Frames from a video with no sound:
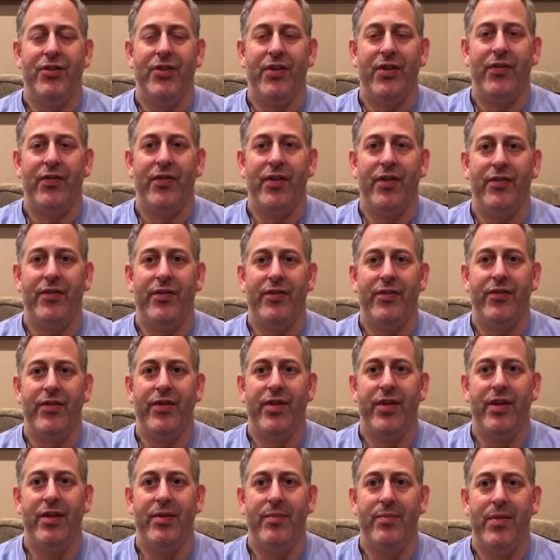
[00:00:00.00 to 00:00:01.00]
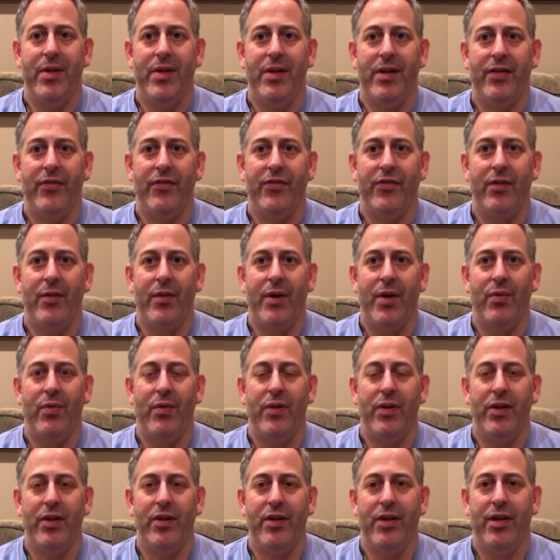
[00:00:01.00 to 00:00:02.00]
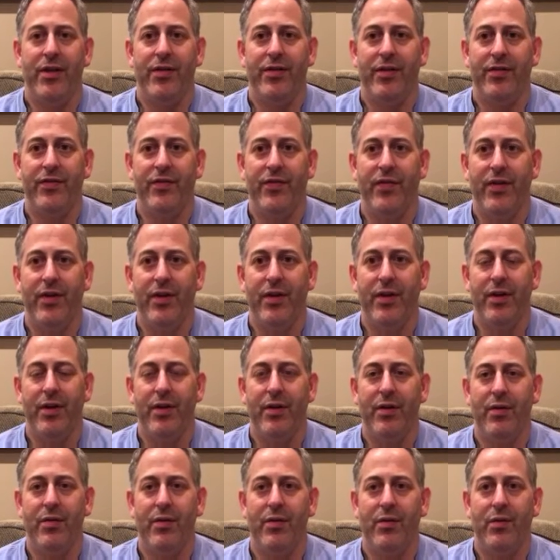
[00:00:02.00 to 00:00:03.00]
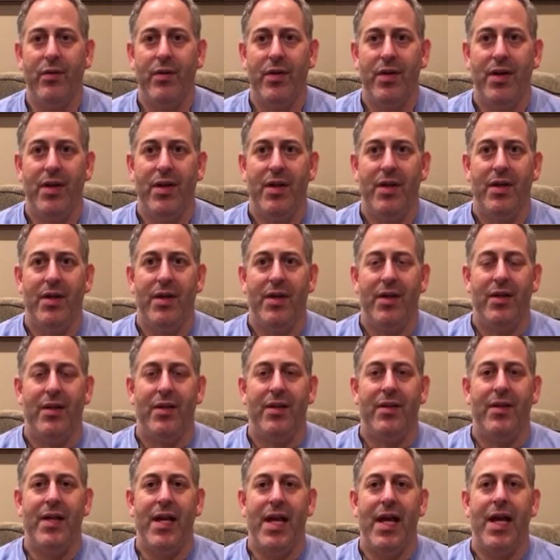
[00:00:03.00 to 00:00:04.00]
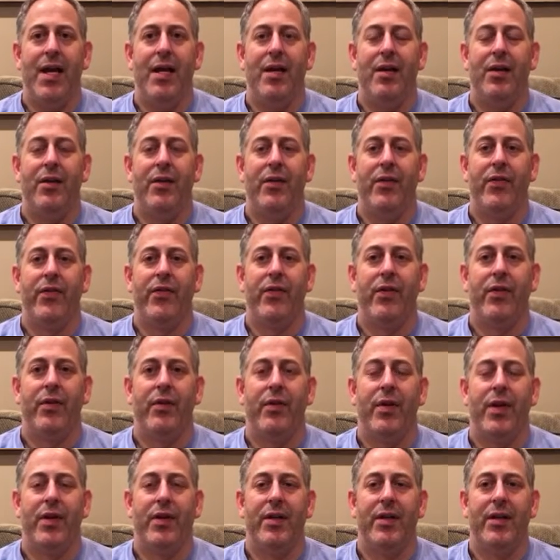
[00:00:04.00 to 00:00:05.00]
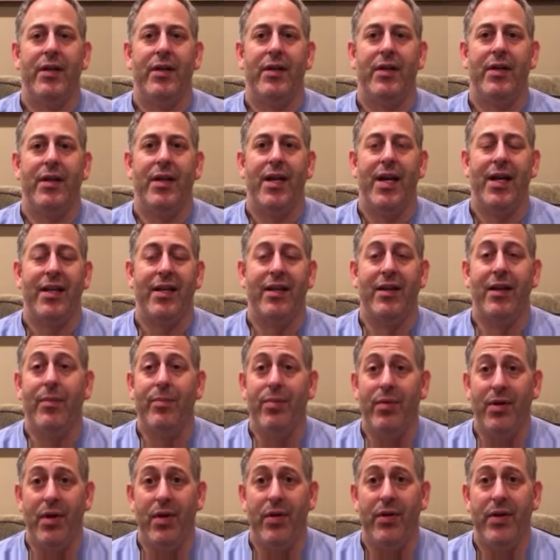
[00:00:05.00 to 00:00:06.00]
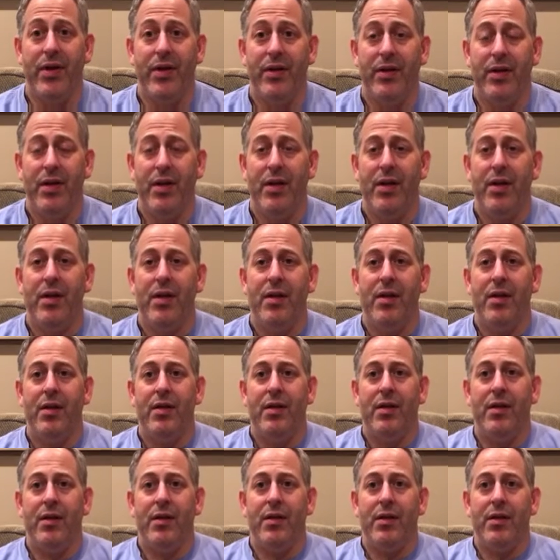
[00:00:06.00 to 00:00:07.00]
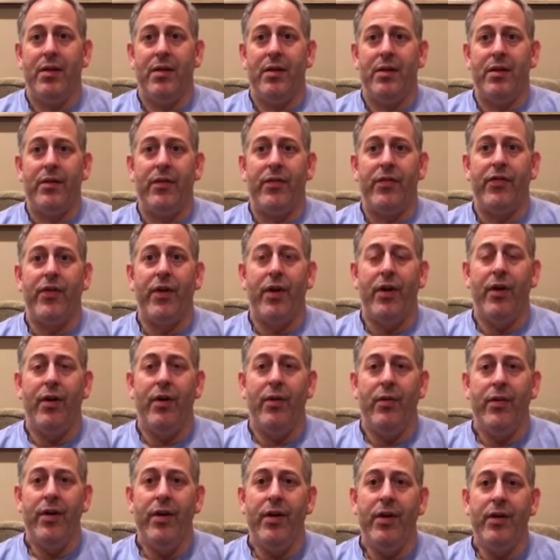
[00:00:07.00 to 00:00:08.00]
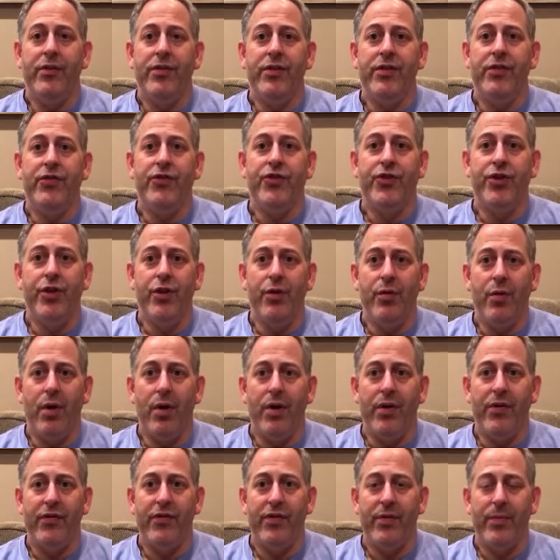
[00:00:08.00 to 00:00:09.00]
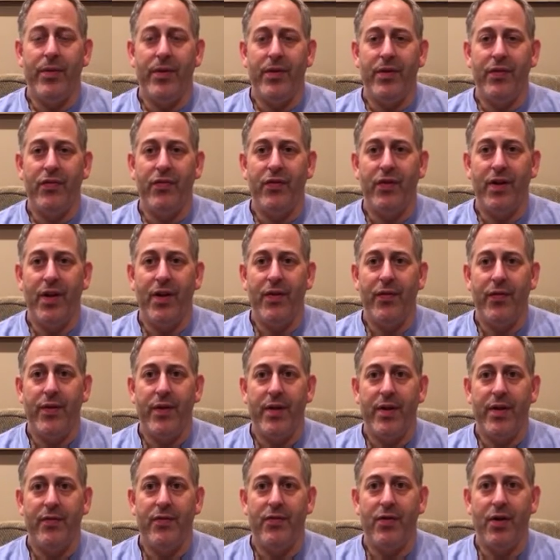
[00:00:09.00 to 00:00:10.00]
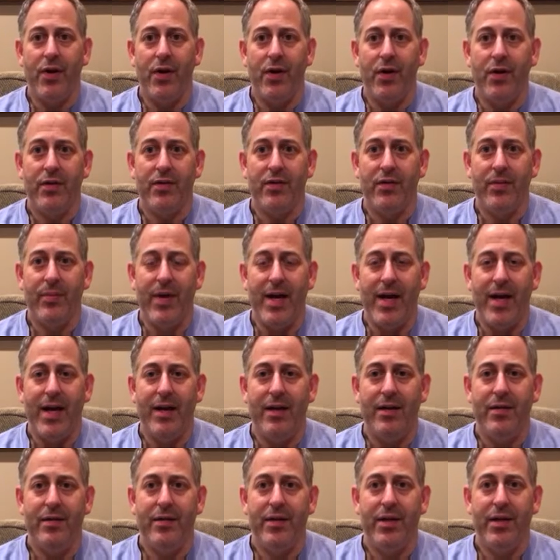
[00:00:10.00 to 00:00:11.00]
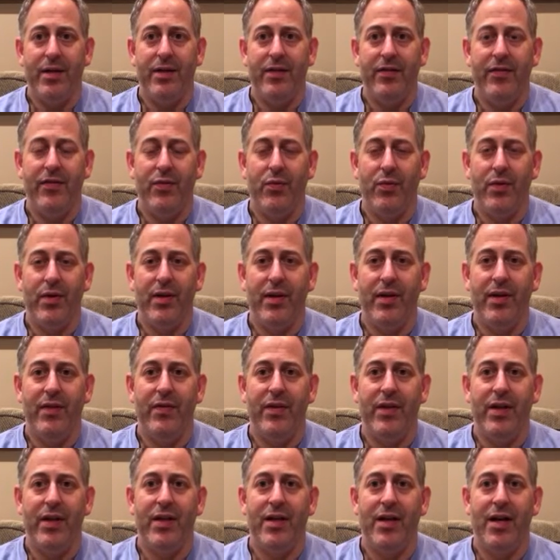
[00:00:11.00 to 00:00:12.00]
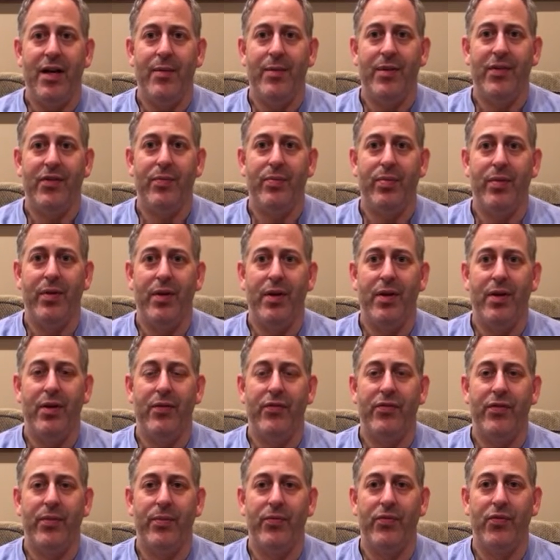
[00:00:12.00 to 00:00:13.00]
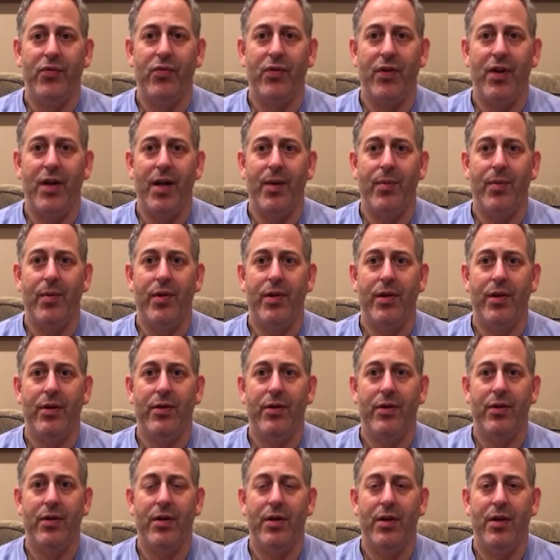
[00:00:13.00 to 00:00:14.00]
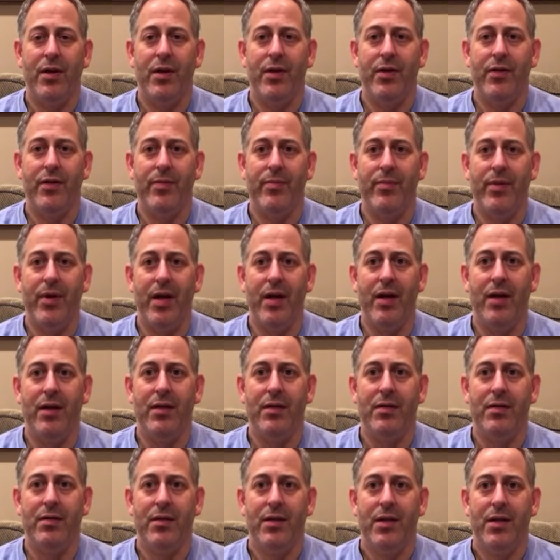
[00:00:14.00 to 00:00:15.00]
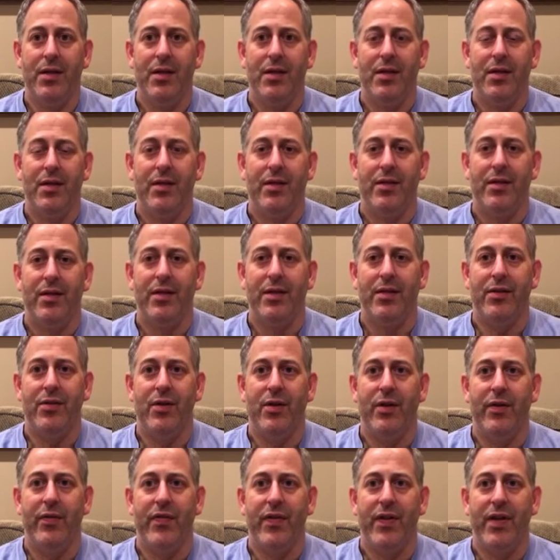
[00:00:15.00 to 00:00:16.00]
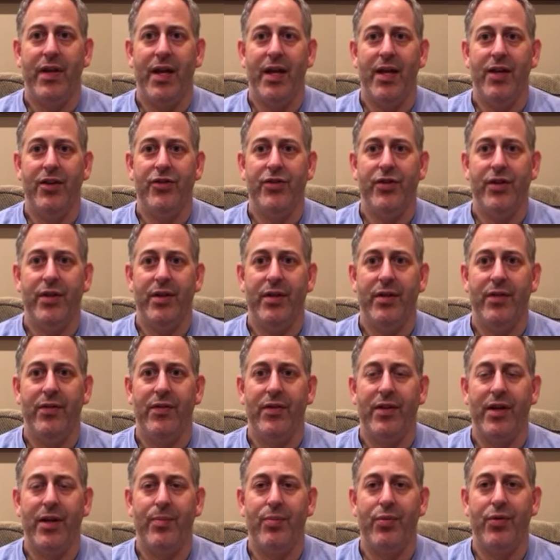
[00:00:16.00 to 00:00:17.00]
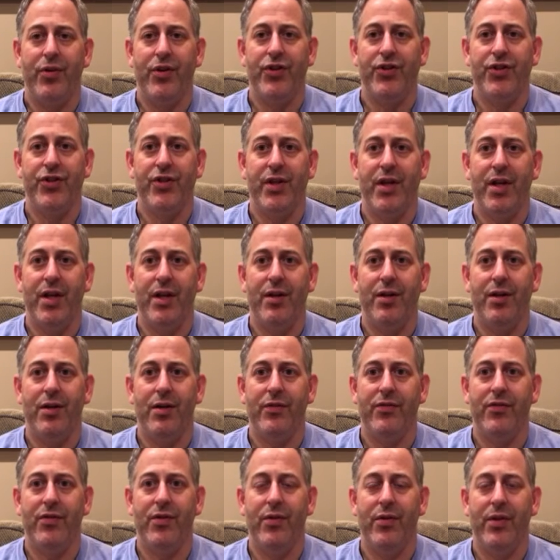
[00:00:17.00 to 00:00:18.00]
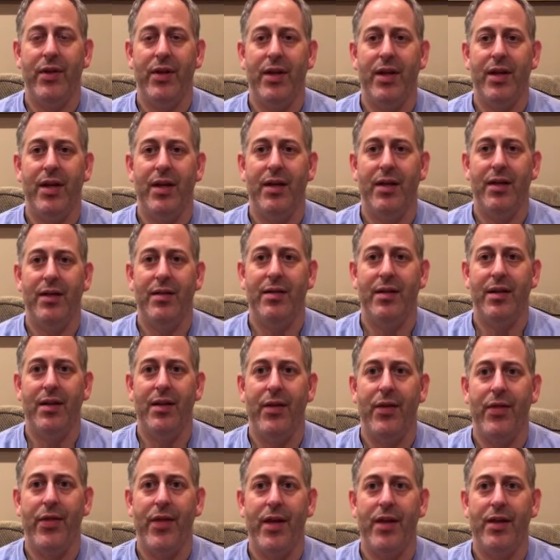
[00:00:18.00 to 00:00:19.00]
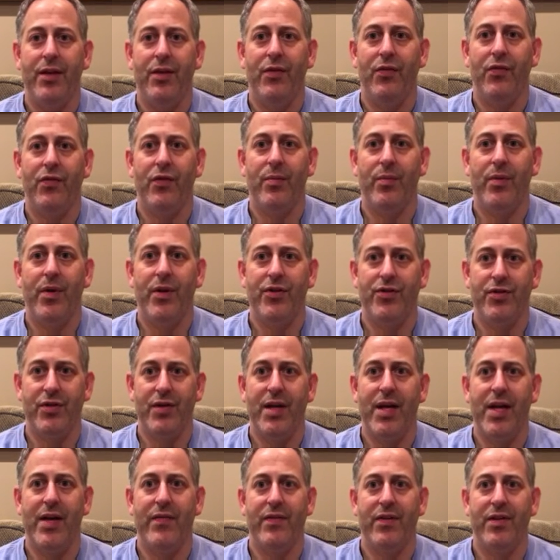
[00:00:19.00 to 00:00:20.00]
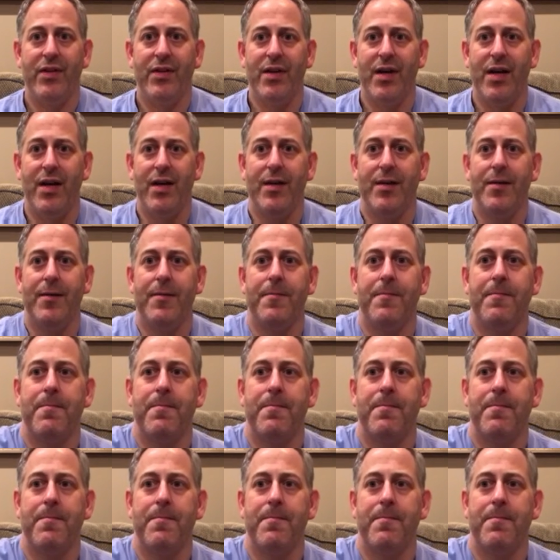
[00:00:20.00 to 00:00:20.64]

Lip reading: just under 10 minutes, so I want to cut this video now so I can upload it. So, you know, just chew on some of the stuff that I've talked about. And if you want to leave any comments below, subscribe, click on the bell to get notifications. And I appreciate y'all tuning in. And thank you so much, and have a good night.